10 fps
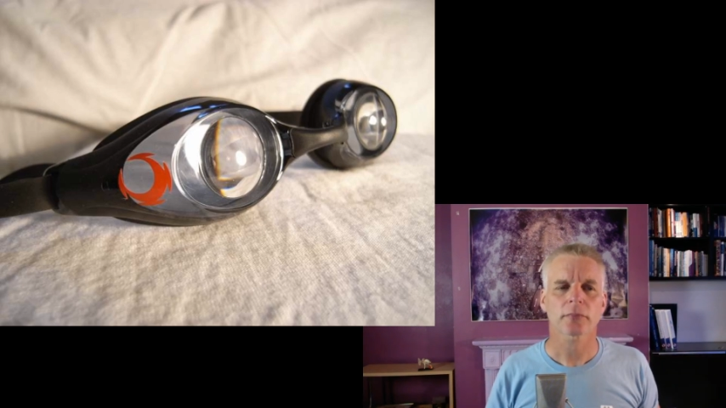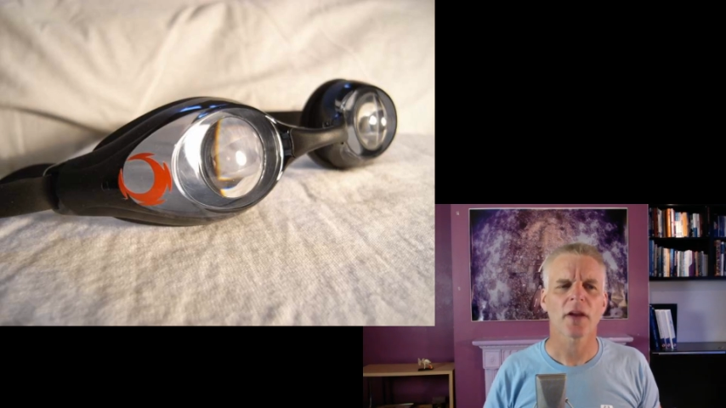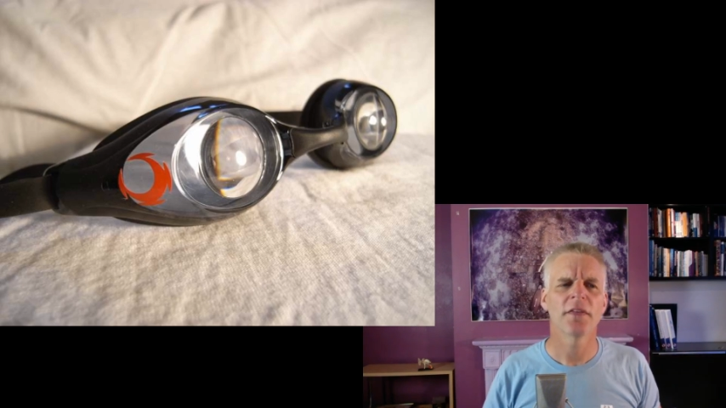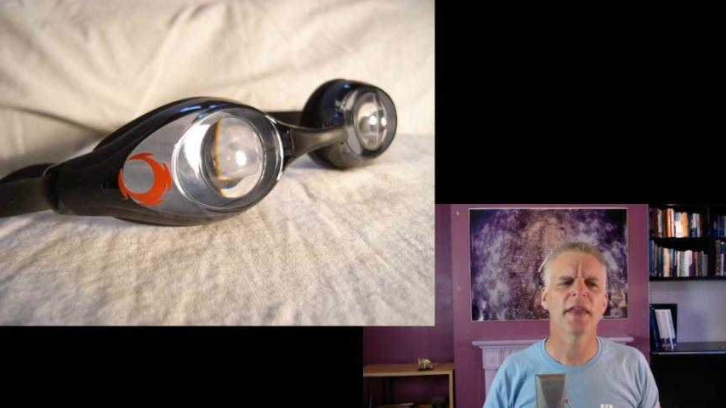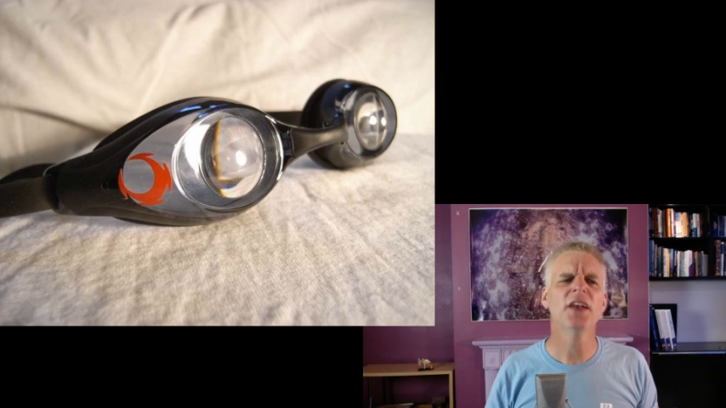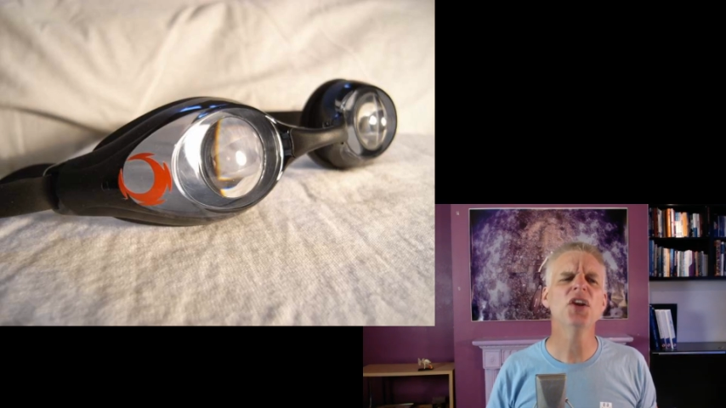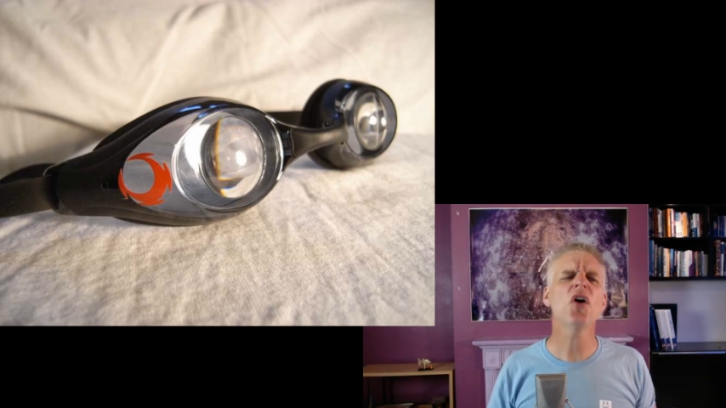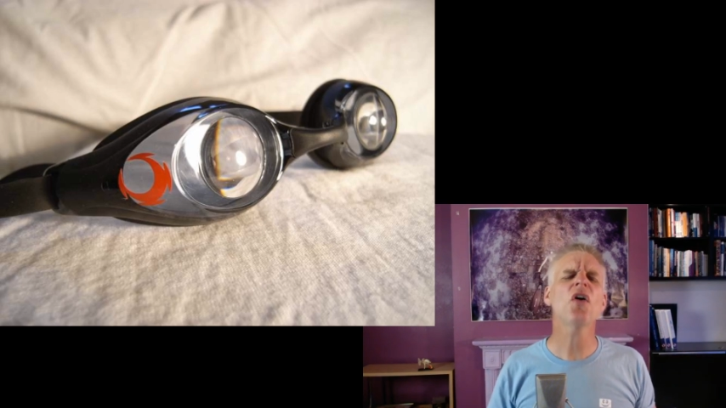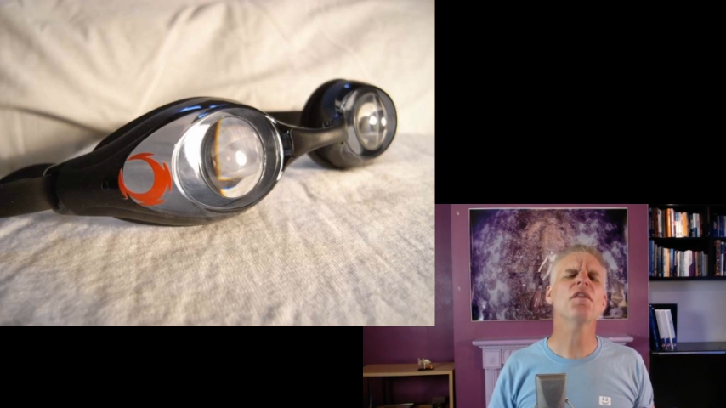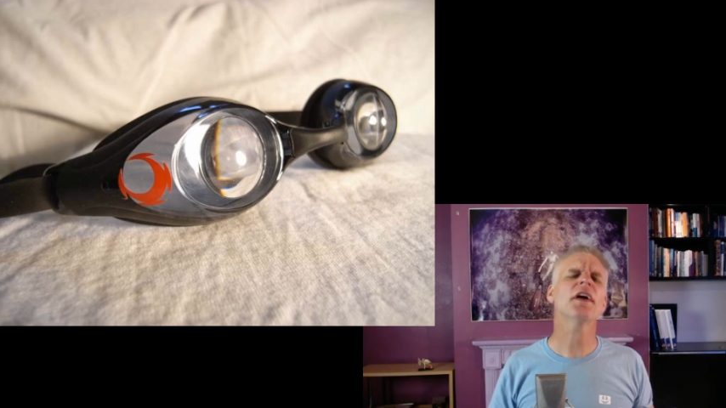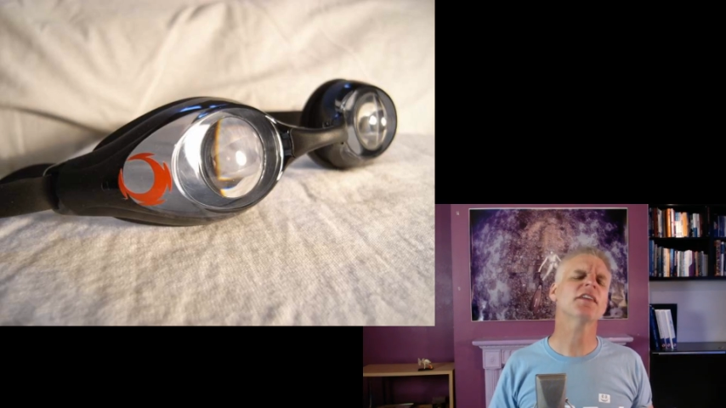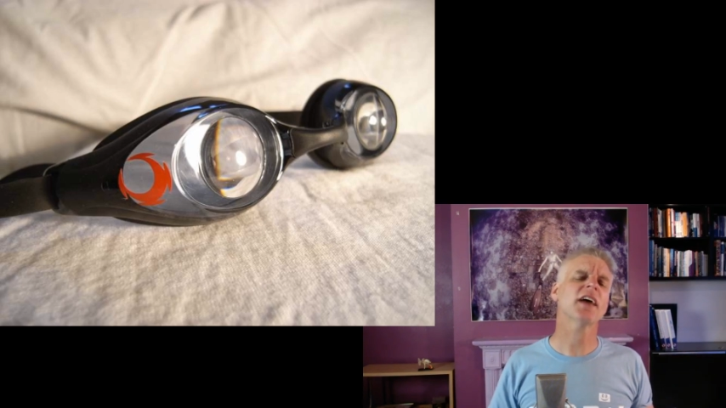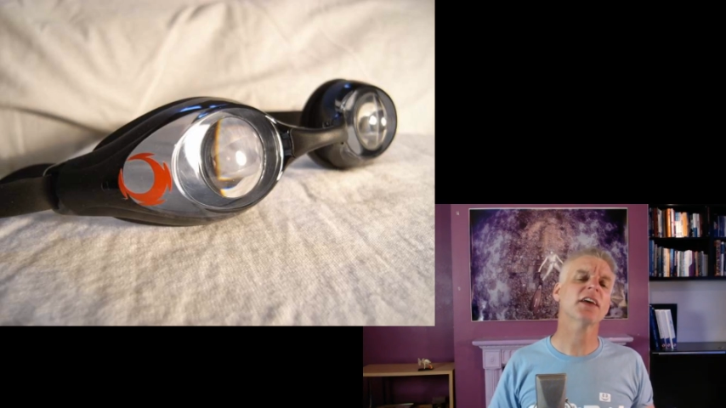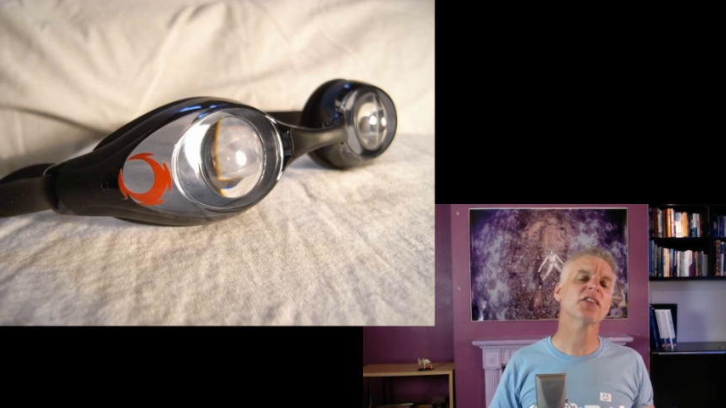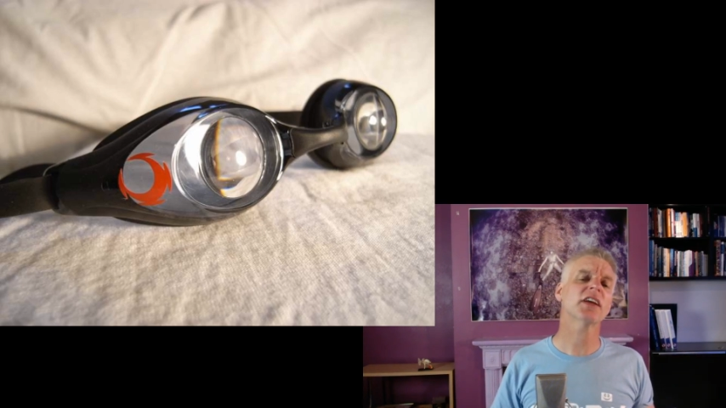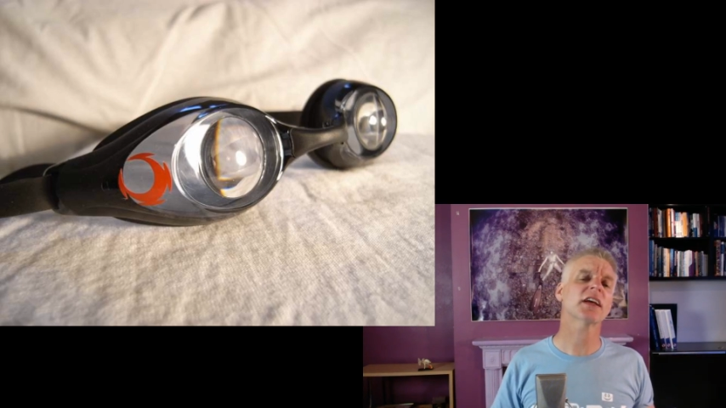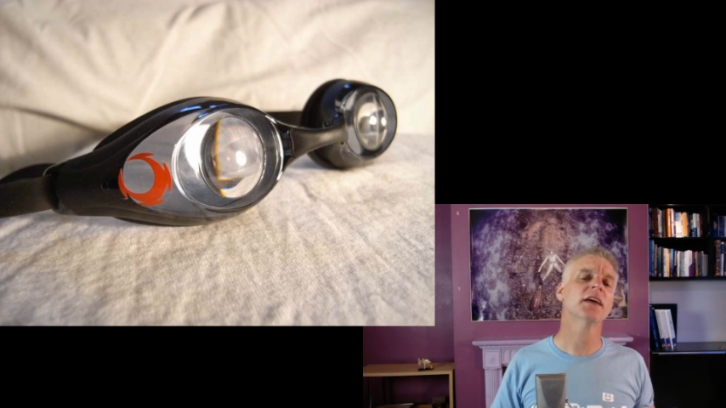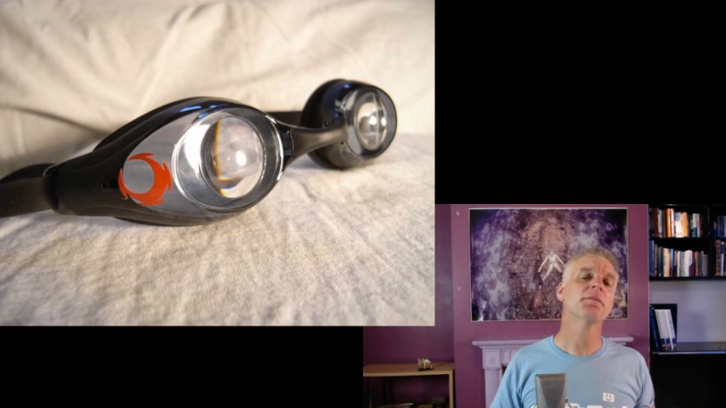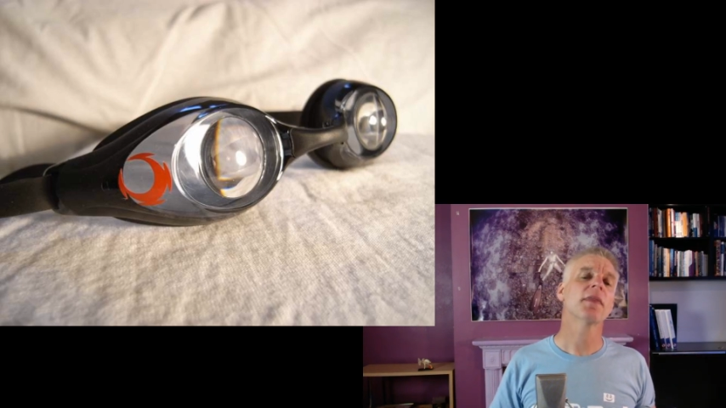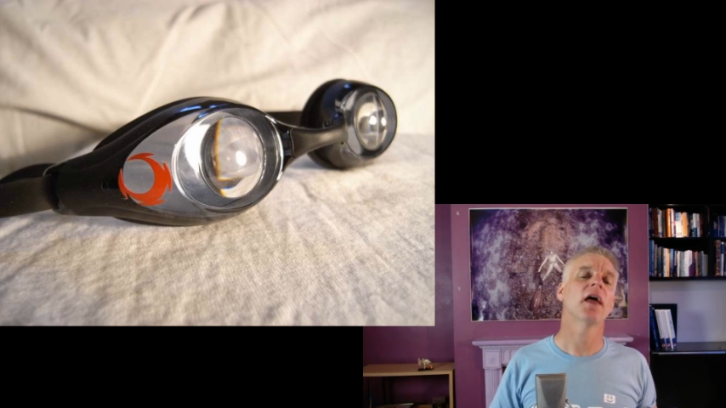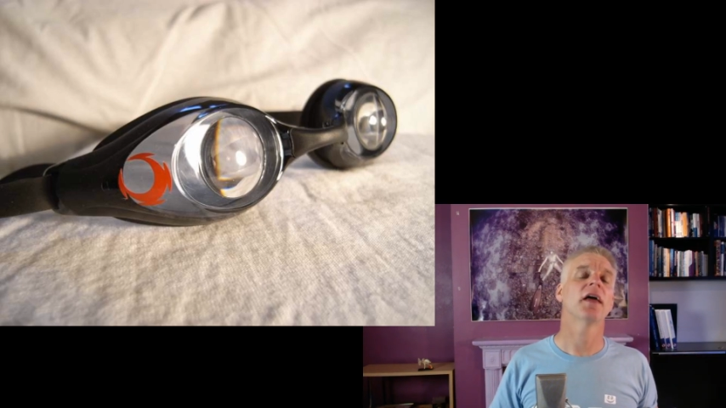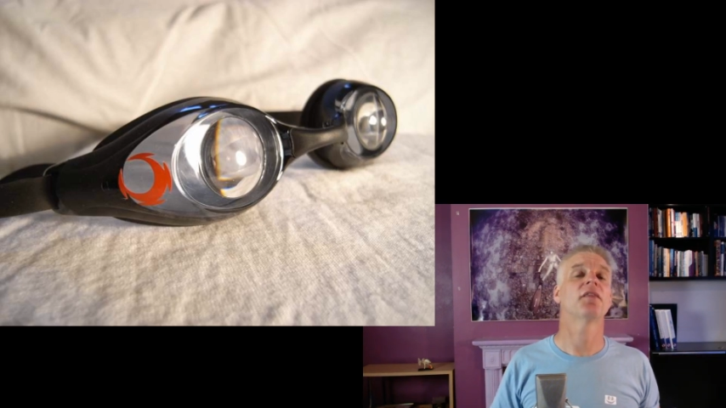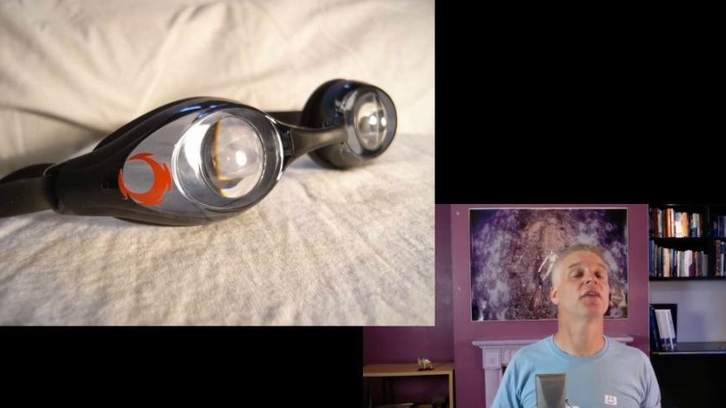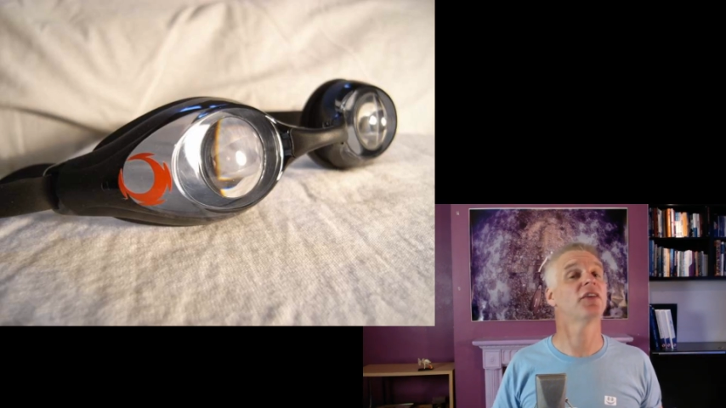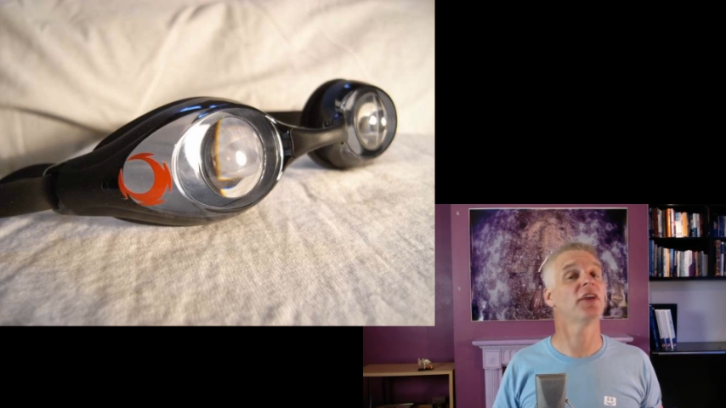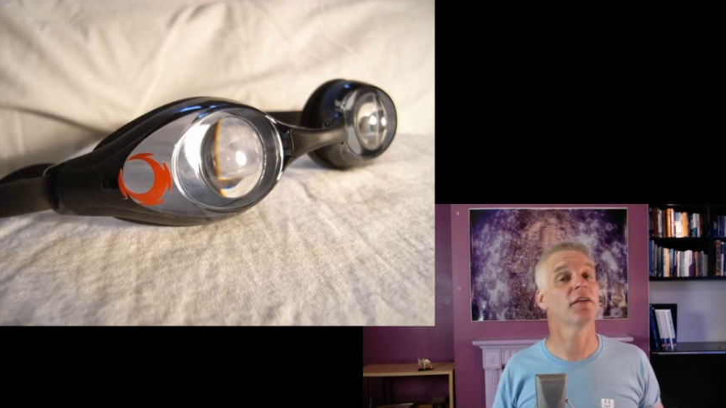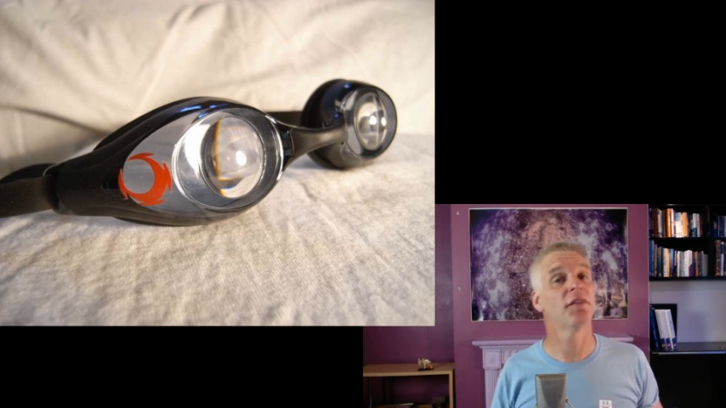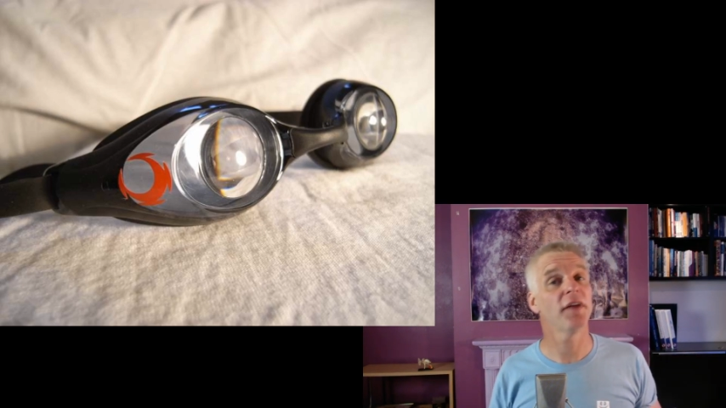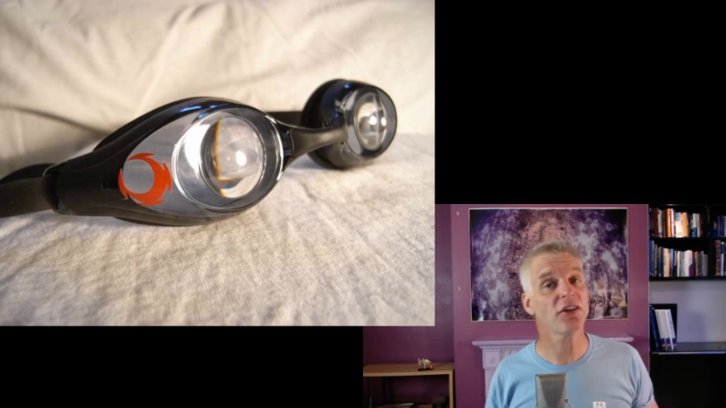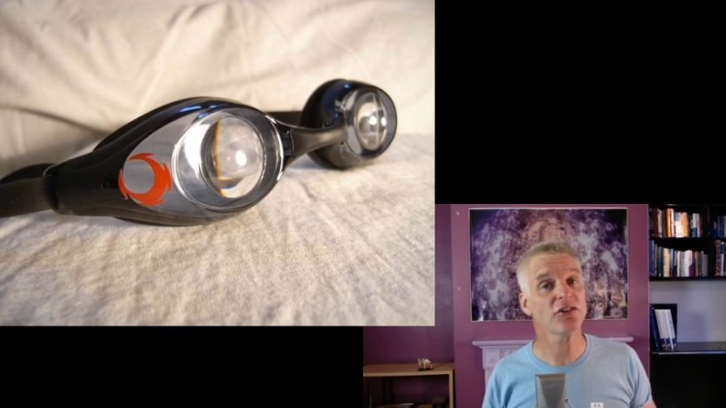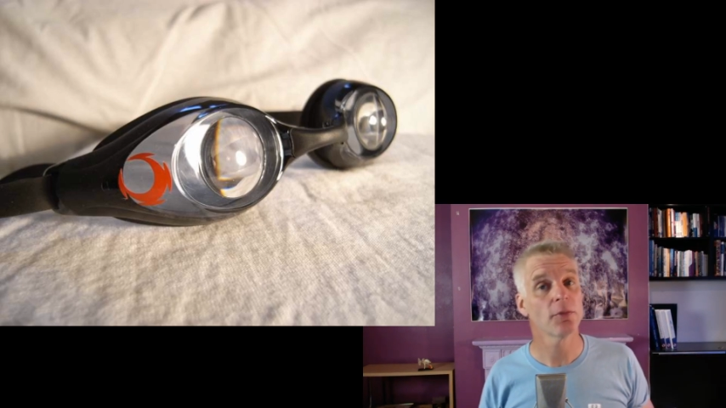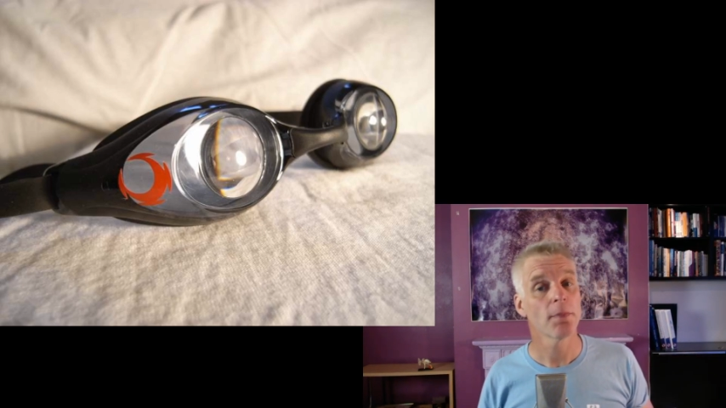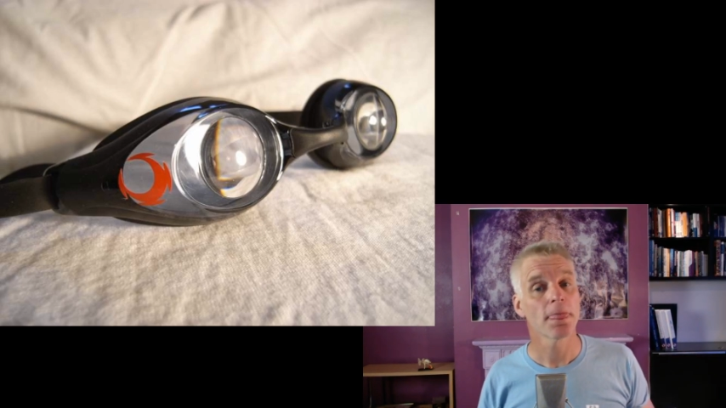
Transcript: They're not fantastic for seeing fish.